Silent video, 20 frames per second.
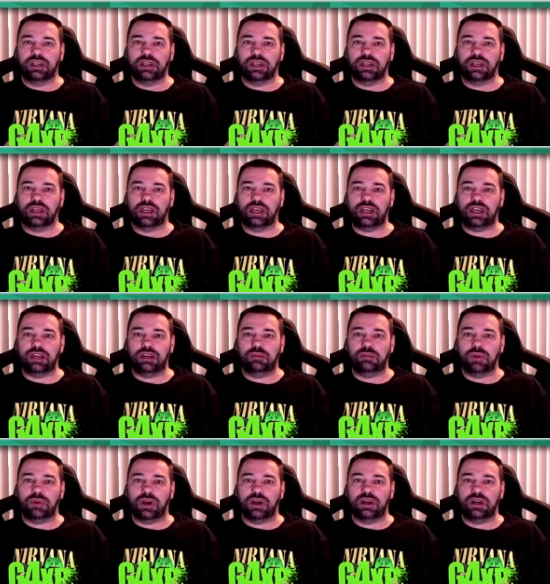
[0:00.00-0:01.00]

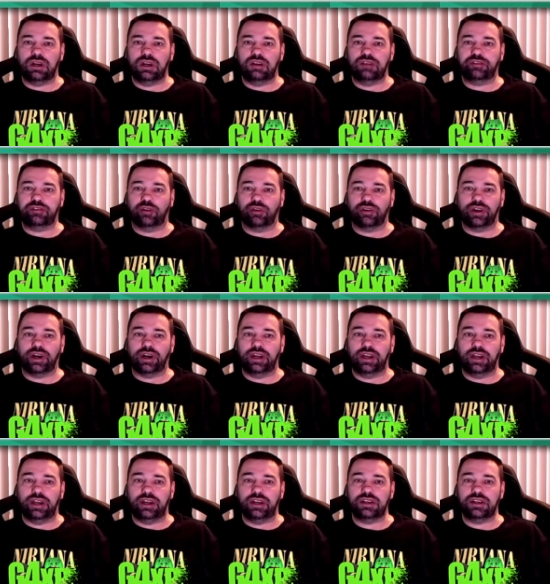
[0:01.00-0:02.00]
game, uh, Fortnite
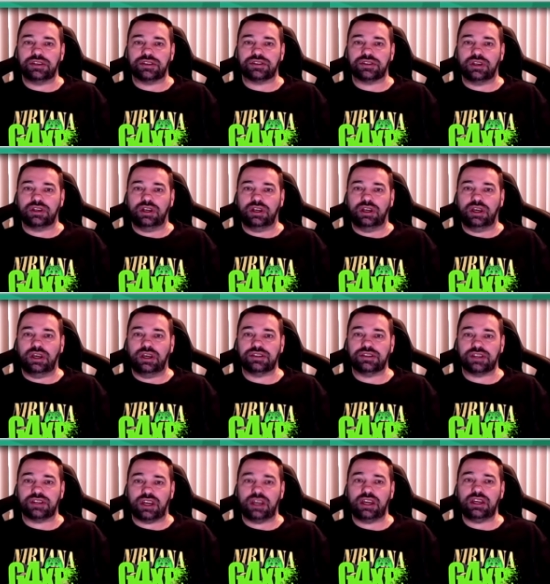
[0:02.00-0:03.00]
it is
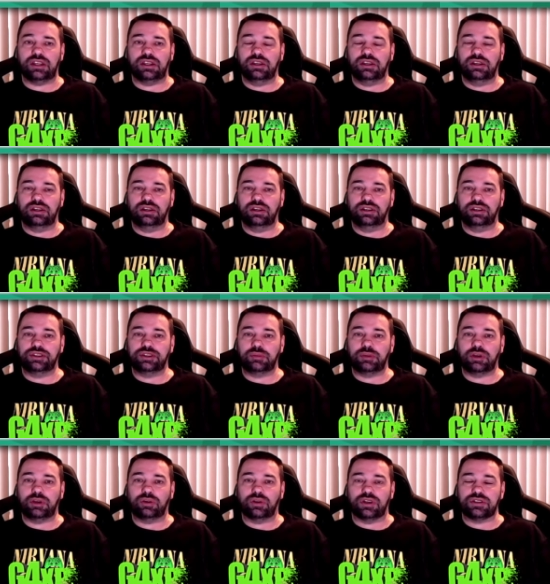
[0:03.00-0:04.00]
is it to
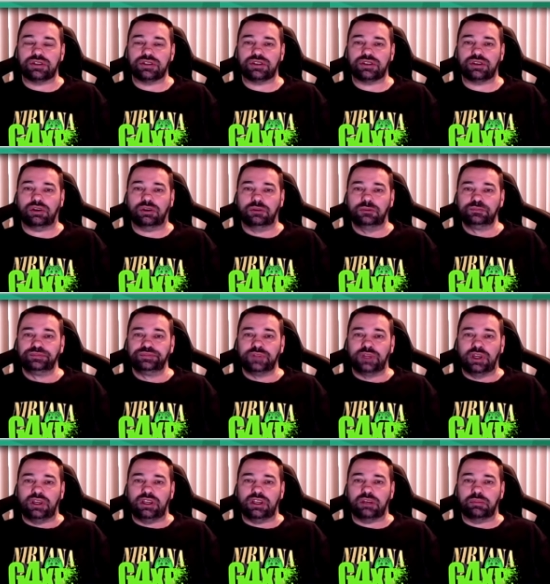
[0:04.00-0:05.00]
be honest. So
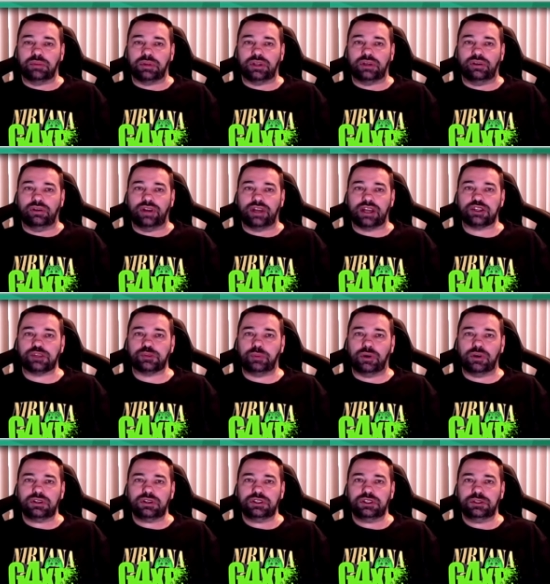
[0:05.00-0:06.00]
you can play it on
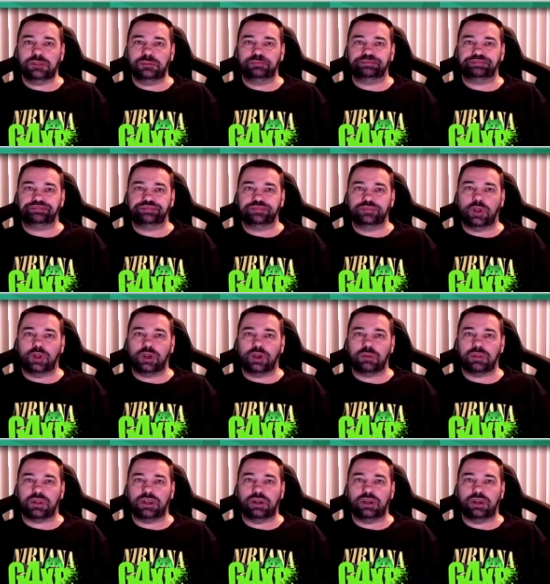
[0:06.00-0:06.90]
Xbox, you can play it